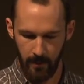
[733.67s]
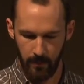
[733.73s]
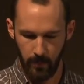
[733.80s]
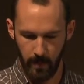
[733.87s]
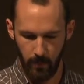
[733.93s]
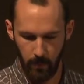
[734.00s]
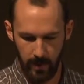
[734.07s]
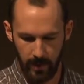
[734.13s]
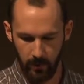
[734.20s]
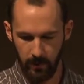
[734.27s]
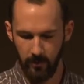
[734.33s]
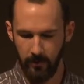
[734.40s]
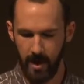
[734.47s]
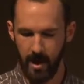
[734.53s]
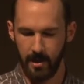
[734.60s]
but we,
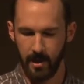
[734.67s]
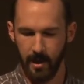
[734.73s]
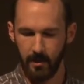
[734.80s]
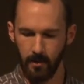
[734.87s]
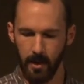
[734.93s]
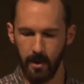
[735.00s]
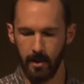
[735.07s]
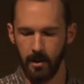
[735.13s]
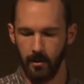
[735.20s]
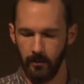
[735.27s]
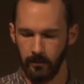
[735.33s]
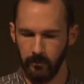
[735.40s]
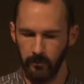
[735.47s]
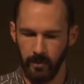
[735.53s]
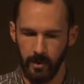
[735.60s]
we've had a lot of
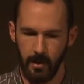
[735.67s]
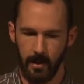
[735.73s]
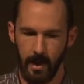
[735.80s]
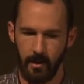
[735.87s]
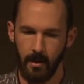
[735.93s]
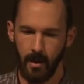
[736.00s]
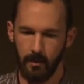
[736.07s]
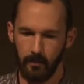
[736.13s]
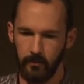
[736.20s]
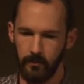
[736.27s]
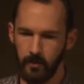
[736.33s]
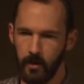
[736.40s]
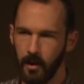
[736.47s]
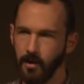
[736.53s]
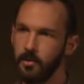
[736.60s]
a lot of
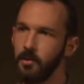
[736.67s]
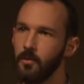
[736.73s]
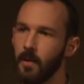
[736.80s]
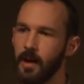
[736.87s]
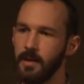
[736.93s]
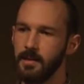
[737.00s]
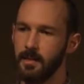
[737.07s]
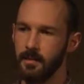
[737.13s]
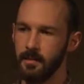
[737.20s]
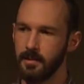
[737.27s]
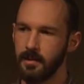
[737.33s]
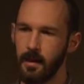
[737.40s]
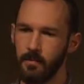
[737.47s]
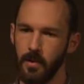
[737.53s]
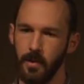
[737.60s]
uh, new ideas
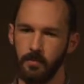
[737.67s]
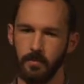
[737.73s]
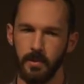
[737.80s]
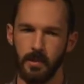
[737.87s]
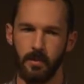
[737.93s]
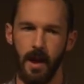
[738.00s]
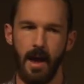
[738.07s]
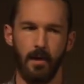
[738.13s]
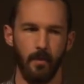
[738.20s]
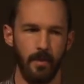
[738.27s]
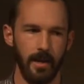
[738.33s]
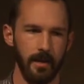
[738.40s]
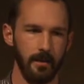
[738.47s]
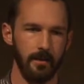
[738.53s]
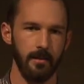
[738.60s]
come up to how we
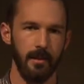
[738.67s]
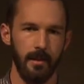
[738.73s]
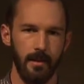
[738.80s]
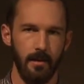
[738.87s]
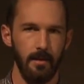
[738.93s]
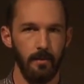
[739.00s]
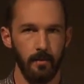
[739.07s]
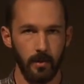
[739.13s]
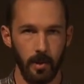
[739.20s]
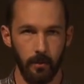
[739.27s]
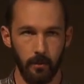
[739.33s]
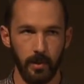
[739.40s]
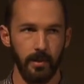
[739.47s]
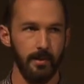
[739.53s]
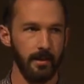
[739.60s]
can
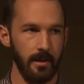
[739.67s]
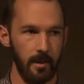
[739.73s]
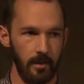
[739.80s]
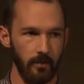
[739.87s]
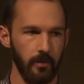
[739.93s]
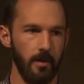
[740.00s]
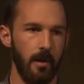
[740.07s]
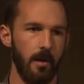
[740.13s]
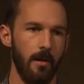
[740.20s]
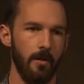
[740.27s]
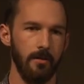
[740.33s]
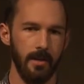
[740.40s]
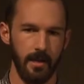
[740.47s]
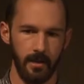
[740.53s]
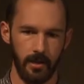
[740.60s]
completely overhaul
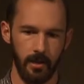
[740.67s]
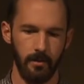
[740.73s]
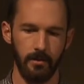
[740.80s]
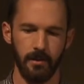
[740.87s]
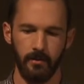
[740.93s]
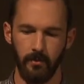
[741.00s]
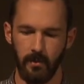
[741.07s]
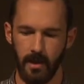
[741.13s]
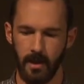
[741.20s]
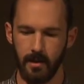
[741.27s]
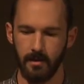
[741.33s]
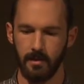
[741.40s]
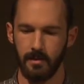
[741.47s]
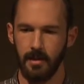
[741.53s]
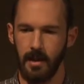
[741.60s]
the internals of
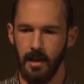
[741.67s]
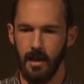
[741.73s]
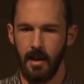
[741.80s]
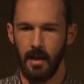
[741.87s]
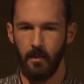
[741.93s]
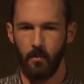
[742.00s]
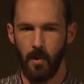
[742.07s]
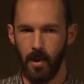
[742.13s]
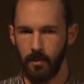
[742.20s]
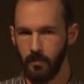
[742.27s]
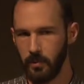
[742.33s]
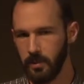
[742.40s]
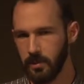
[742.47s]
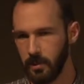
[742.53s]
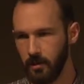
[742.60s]
Glance uh, while
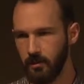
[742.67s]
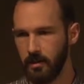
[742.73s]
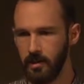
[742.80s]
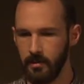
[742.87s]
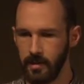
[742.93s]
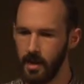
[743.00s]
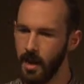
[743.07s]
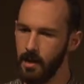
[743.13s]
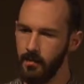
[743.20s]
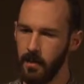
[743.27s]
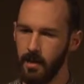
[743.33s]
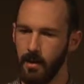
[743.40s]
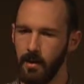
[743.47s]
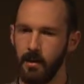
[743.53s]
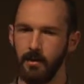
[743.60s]
preserving the
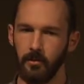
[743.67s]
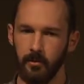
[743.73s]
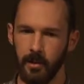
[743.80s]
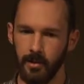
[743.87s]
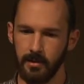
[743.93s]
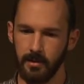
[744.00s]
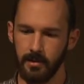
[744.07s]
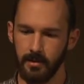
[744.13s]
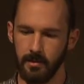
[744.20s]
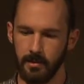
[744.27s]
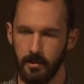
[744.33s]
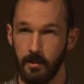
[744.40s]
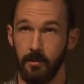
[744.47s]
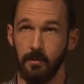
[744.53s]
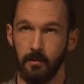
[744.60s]
API interfaces,
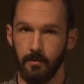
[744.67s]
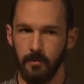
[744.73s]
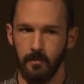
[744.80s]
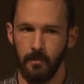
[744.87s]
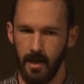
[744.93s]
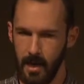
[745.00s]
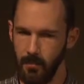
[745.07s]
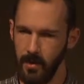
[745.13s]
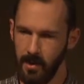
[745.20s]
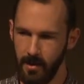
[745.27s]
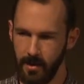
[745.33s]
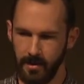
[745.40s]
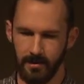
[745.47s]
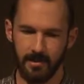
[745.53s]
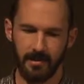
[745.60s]
the
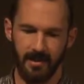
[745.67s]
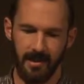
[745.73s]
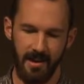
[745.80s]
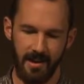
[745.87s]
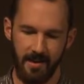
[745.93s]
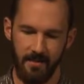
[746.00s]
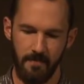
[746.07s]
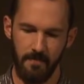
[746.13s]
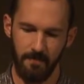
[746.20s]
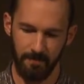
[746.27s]
APIs, um,